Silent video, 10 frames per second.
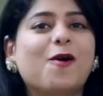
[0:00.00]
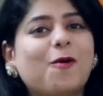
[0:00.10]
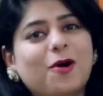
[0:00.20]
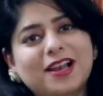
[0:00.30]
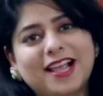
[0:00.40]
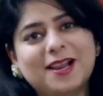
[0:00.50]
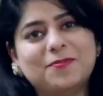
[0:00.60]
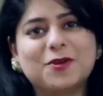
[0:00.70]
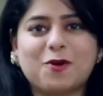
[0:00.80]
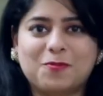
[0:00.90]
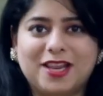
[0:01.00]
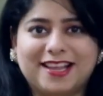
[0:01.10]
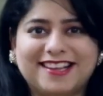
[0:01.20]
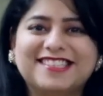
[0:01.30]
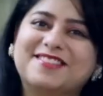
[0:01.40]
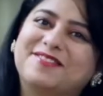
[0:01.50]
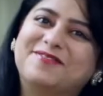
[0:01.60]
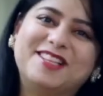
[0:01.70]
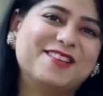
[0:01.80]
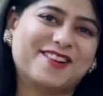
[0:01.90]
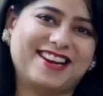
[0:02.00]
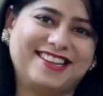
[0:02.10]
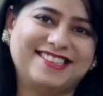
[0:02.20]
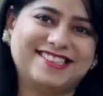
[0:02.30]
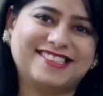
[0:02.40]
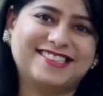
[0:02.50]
all help you communicate with your clients.